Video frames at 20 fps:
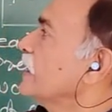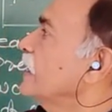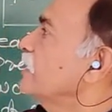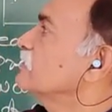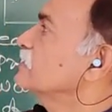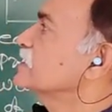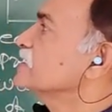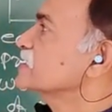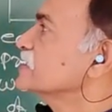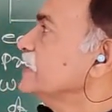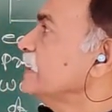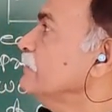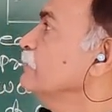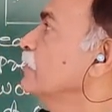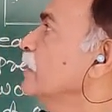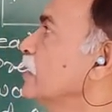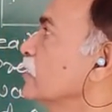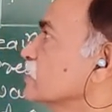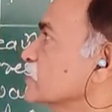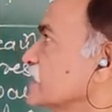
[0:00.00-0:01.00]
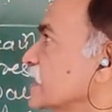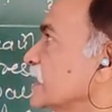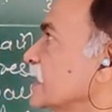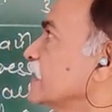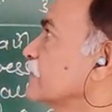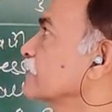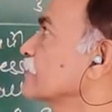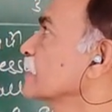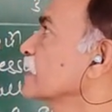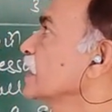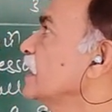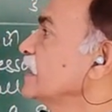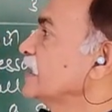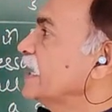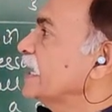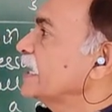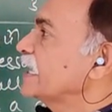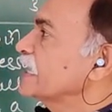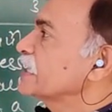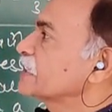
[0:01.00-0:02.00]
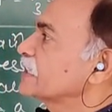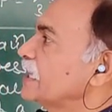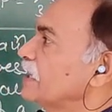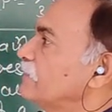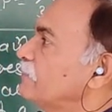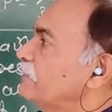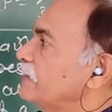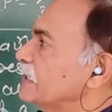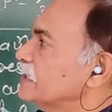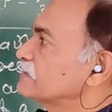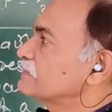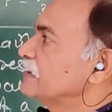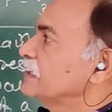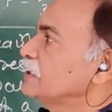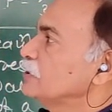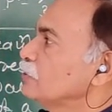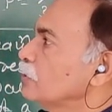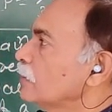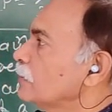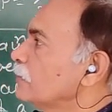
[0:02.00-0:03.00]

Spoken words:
have the same velocity, taking the average value